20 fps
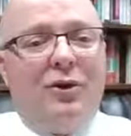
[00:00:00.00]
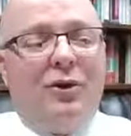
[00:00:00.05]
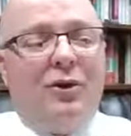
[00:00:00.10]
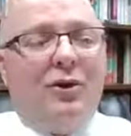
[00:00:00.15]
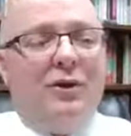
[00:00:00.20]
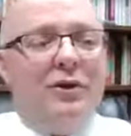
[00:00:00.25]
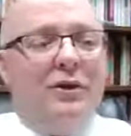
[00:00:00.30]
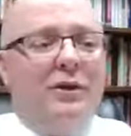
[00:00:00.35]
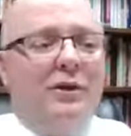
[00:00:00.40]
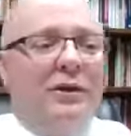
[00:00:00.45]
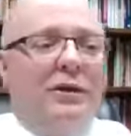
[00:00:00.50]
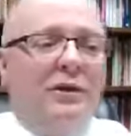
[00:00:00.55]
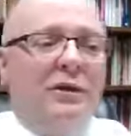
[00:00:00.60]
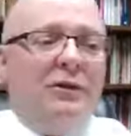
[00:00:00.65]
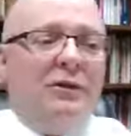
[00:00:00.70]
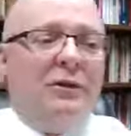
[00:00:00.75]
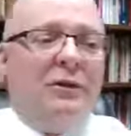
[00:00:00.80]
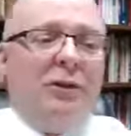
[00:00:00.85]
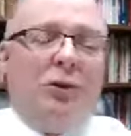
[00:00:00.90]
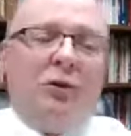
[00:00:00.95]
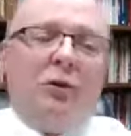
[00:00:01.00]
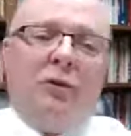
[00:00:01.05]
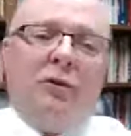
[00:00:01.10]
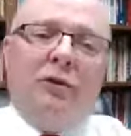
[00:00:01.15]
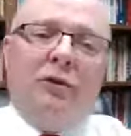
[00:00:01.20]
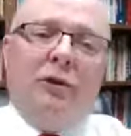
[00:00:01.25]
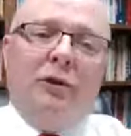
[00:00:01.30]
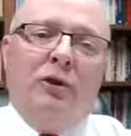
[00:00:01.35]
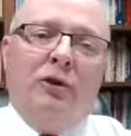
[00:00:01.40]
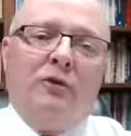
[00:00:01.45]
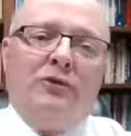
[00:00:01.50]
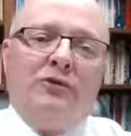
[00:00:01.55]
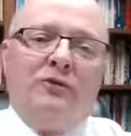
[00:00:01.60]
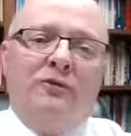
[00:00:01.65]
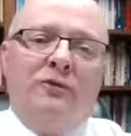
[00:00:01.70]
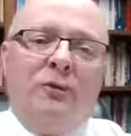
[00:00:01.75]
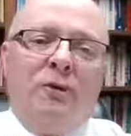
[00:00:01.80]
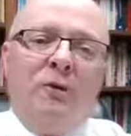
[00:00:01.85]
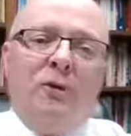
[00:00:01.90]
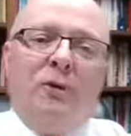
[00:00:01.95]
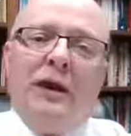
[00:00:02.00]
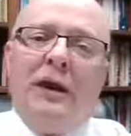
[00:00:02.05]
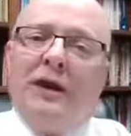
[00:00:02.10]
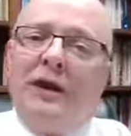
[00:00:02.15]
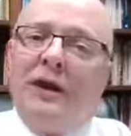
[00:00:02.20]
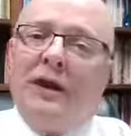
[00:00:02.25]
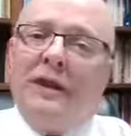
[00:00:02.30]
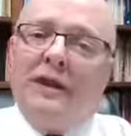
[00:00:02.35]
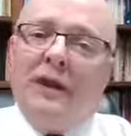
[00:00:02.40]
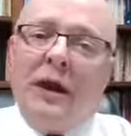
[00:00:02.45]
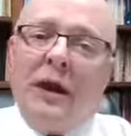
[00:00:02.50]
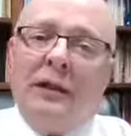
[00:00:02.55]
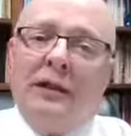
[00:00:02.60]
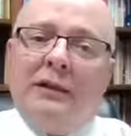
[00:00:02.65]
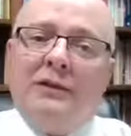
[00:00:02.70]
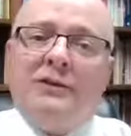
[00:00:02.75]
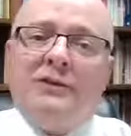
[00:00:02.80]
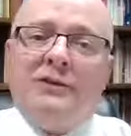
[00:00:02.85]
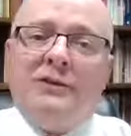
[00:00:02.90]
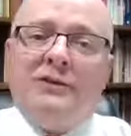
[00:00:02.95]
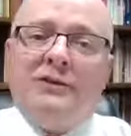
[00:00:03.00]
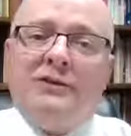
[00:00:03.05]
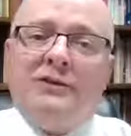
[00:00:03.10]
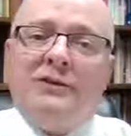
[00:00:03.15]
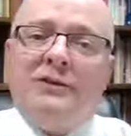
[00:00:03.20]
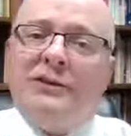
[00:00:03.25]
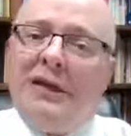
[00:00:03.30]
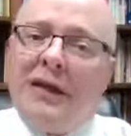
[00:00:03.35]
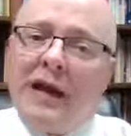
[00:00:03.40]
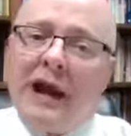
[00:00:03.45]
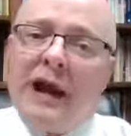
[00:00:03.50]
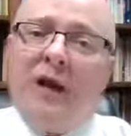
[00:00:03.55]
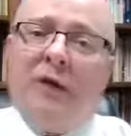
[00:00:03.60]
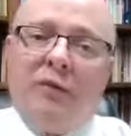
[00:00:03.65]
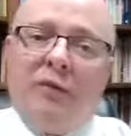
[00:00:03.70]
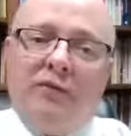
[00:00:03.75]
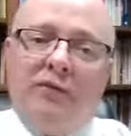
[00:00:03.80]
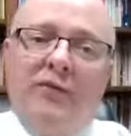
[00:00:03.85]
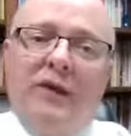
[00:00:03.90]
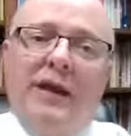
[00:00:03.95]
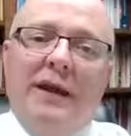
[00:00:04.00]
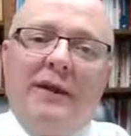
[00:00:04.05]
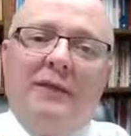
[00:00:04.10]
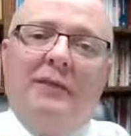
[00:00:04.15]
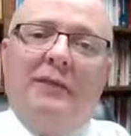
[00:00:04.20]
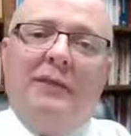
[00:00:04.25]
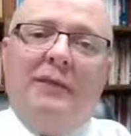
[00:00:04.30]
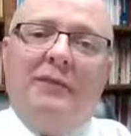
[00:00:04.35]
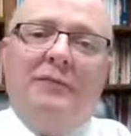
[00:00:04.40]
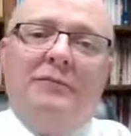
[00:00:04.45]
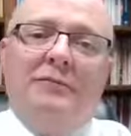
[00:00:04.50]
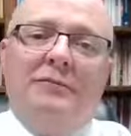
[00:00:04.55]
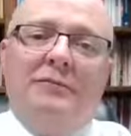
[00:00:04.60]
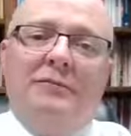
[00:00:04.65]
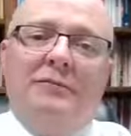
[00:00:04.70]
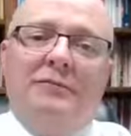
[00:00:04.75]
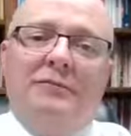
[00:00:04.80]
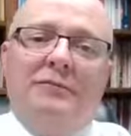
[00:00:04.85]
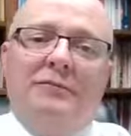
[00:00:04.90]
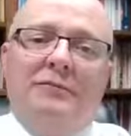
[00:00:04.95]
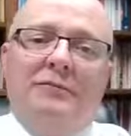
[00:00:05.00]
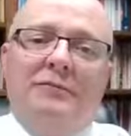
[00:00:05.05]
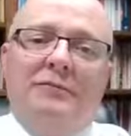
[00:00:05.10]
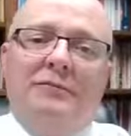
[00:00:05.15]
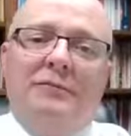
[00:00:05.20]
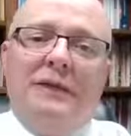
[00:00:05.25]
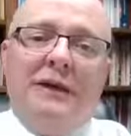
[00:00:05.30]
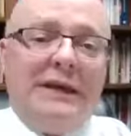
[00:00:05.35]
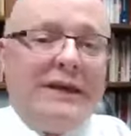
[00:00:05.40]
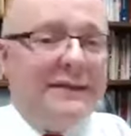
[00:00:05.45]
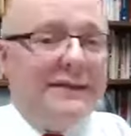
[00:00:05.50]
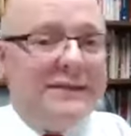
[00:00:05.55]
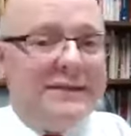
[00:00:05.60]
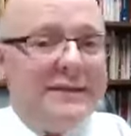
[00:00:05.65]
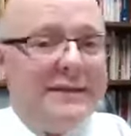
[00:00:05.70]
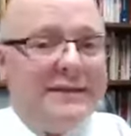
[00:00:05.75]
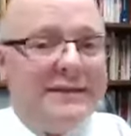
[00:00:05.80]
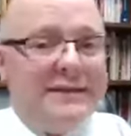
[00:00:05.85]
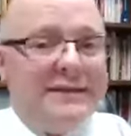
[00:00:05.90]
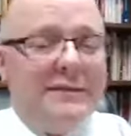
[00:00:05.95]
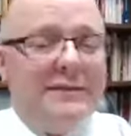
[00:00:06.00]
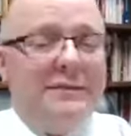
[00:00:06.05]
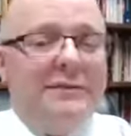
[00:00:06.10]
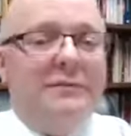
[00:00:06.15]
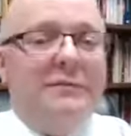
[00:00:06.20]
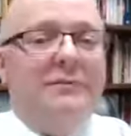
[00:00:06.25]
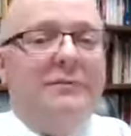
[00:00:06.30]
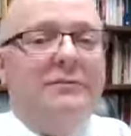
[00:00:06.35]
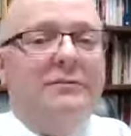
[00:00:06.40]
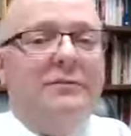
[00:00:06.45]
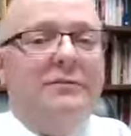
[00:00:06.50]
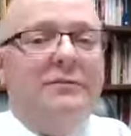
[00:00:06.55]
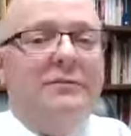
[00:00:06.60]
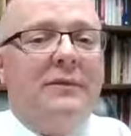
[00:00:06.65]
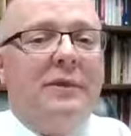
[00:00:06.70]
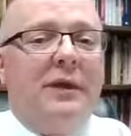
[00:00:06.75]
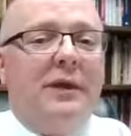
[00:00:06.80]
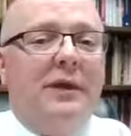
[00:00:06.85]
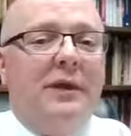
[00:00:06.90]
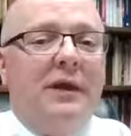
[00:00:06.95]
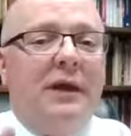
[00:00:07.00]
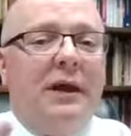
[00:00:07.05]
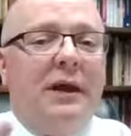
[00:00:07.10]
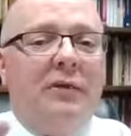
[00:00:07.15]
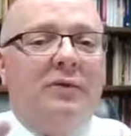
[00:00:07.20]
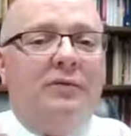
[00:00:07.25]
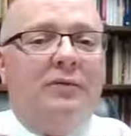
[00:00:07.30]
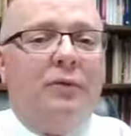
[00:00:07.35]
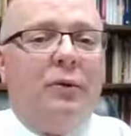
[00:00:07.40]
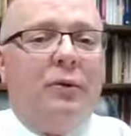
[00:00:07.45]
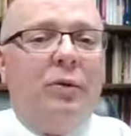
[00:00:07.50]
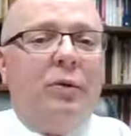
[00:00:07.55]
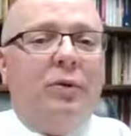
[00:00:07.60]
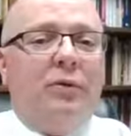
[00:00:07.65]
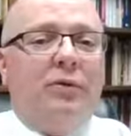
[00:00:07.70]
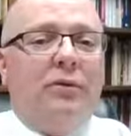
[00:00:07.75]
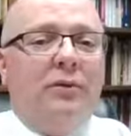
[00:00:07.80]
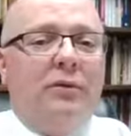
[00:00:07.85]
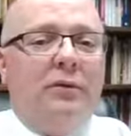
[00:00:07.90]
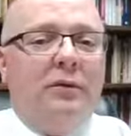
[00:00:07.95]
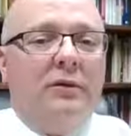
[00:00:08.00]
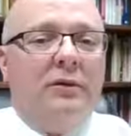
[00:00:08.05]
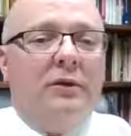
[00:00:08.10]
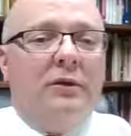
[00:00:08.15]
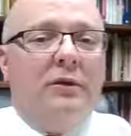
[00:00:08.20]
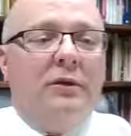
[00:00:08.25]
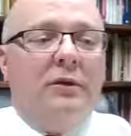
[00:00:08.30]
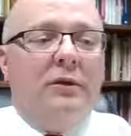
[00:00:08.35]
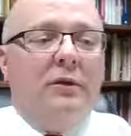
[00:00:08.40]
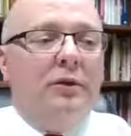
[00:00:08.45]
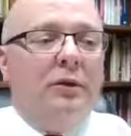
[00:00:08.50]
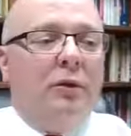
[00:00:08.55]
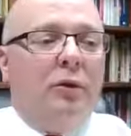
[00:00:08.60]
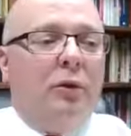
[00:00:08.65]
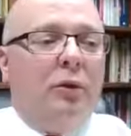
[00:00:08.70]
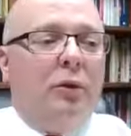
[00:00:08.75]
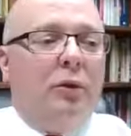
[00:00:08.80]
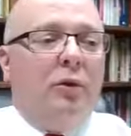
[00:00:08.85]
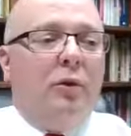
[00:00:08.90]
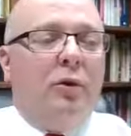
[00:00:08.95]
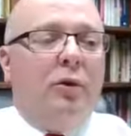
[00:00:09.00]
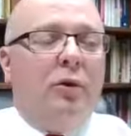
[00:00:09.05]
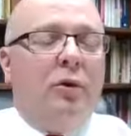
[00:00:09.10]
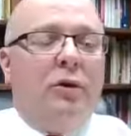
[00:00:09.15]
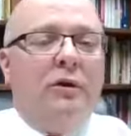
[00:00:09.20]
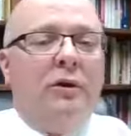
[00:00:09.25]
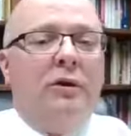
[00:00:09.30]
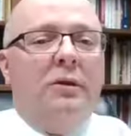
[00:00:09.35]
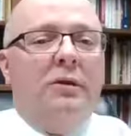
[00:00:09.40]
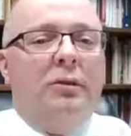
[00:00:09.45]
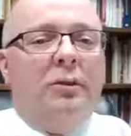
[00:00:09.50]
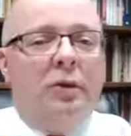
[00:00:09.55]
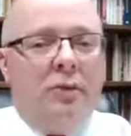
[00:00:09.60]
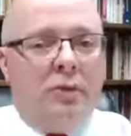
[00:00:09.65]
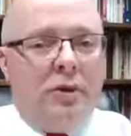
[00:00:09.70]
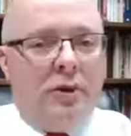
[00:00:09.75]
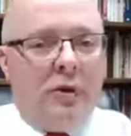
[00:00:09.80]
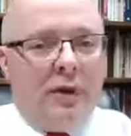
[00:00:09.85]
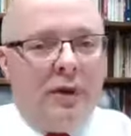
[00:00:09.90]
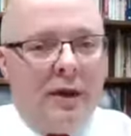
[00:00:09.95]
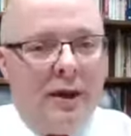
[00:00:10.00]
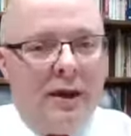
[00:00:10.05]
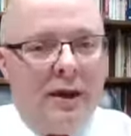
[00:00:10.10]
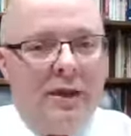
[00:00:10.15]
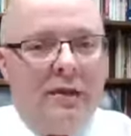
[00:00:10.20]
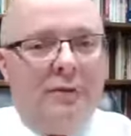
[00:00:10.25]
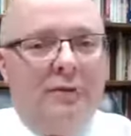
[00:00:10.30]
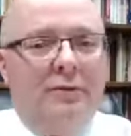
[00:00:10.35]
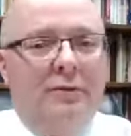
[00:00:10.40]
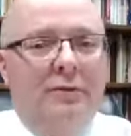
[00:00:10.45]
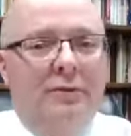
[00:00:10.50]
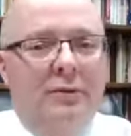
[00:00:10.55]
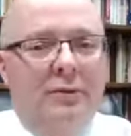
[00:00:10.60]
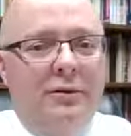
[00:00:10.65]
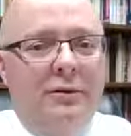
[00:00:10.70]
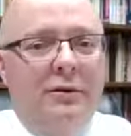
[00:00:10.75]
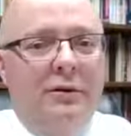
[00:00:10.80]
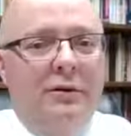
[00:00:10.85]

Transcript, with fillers: Third, the Lord looks for and acknowledges our faith. He sees it. And fourth, the Lord, when we're down,